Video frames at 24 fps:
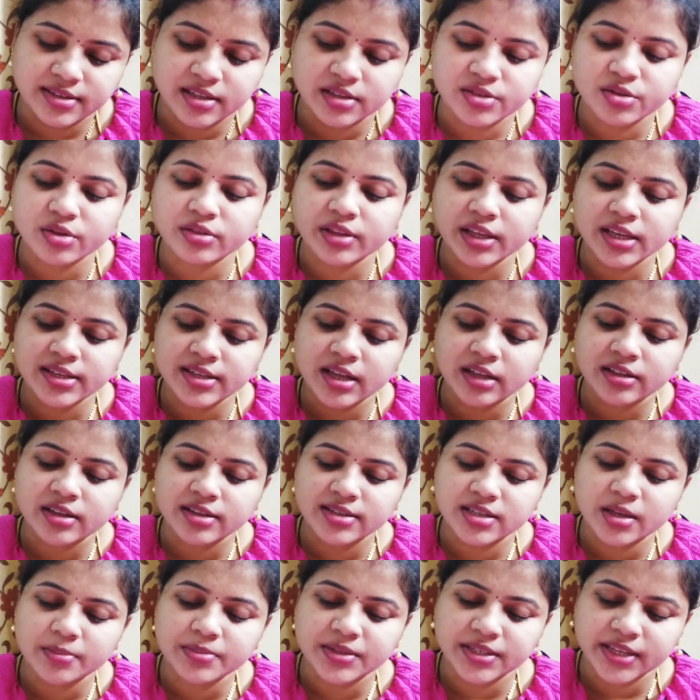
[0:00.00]
So these are the
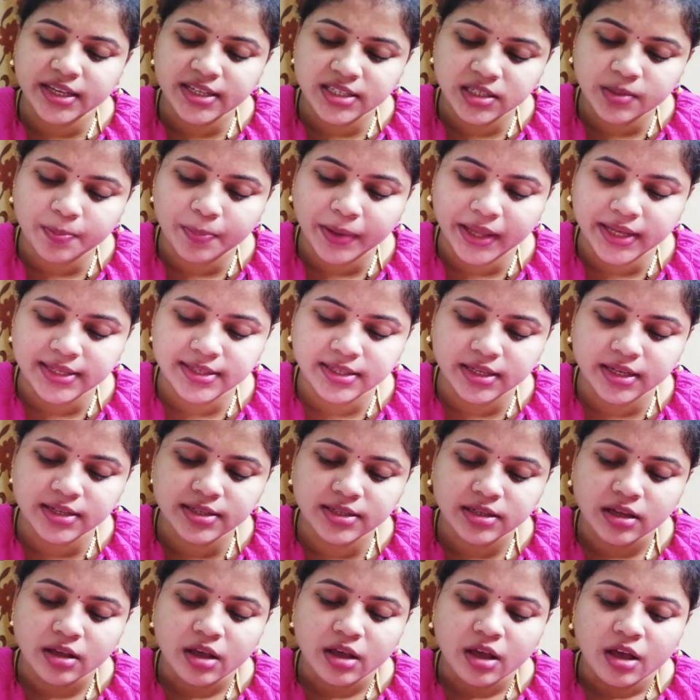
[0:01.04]
some 6 places
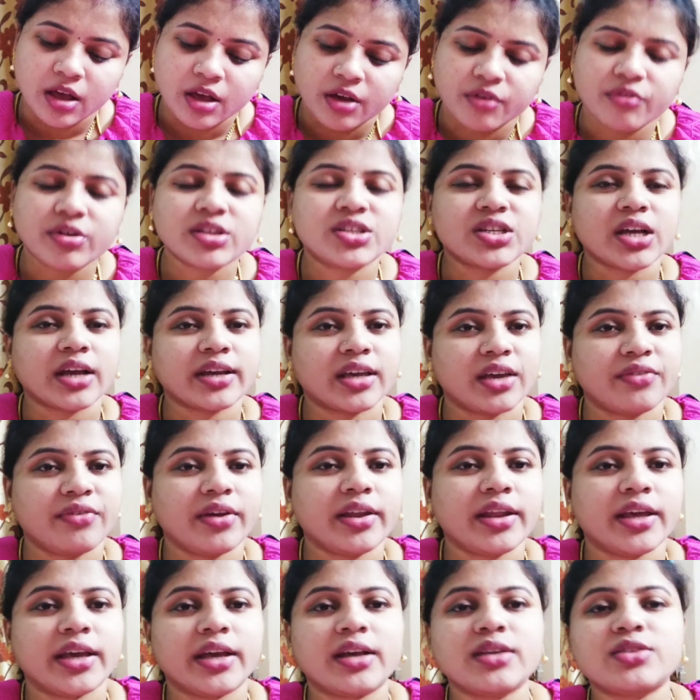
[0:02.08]
which are given
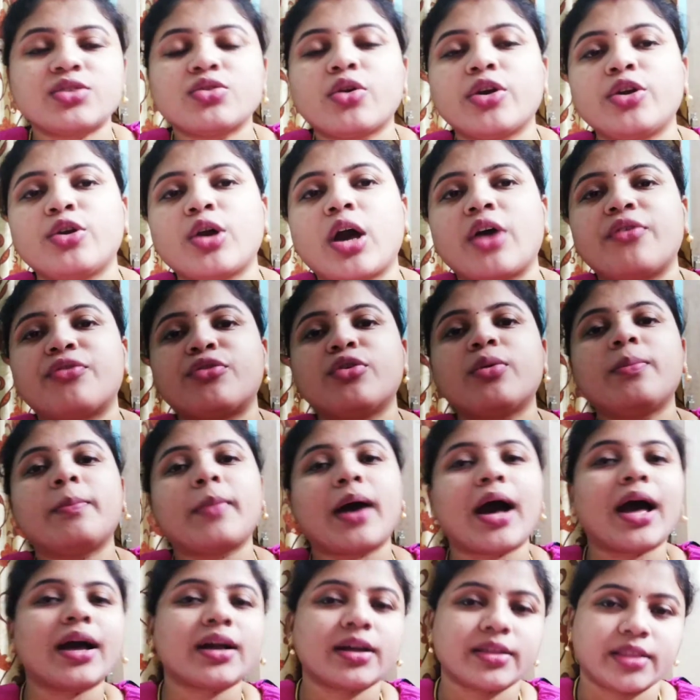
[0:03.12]
here, so you have to
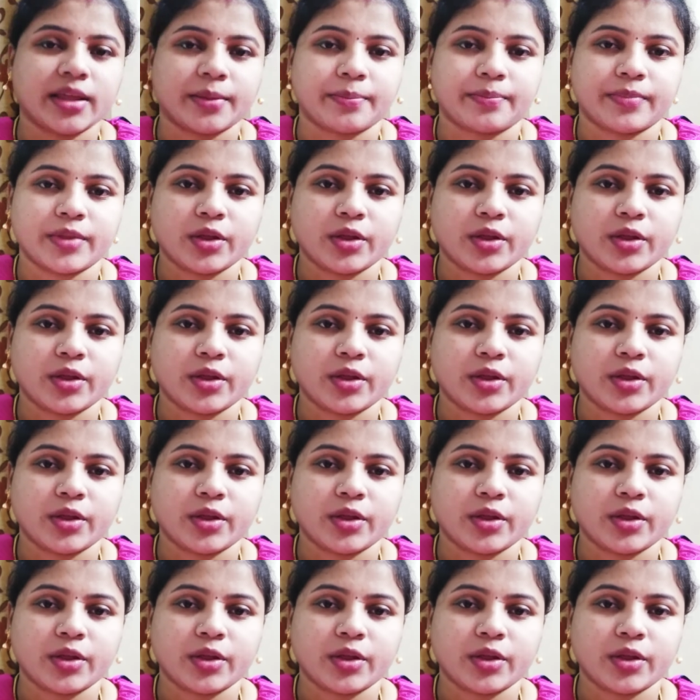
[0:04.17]
mark them.